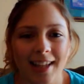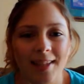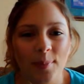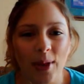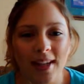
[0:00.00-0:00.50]

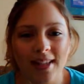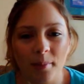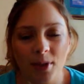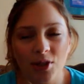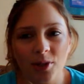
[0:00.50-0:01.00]
his body
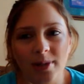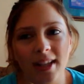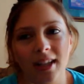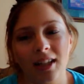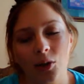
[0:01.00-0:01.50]
temperature was
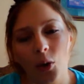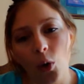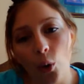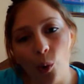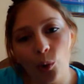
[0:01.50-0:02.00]
like a little
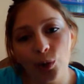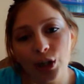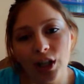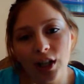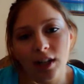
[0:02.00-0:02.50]
cold
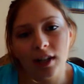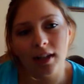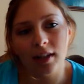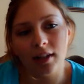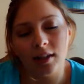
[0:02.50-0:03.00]

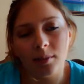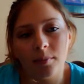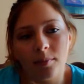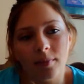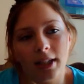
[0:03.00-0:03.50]

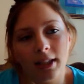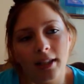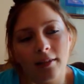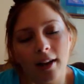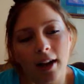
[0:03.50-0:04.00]
um, and
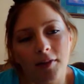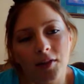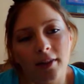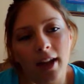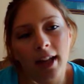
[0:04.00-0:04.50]
then
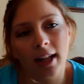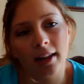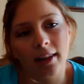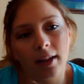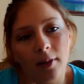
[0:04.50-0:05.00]
after that,
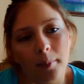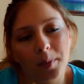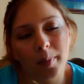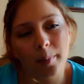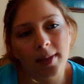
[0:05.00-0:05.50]
they they
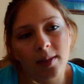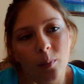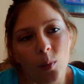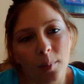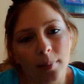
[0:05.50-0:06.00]
wrapped him up in
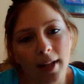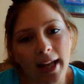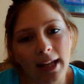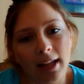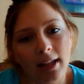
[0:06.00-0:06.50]
some warm
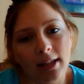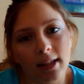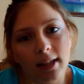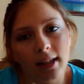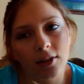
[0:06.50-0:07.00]
blankets.
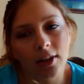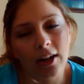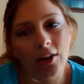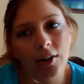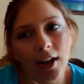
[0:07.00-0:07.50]
And then they're
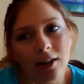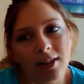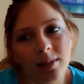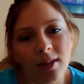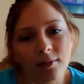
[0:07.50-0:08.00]
like, okay, he
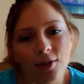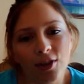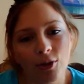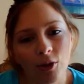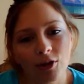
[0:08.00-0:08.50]
wants to be the
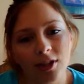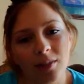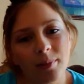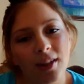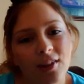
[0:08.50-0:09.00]
first to hold
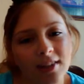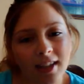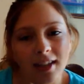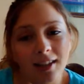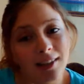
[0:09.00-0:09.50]
him. And I was
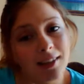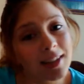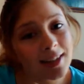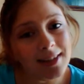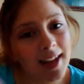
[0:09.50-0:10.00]
like,
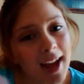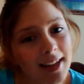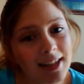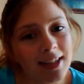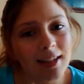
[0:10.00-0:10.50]
his
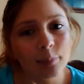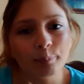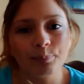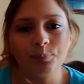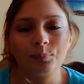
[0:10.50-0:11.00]
daddy.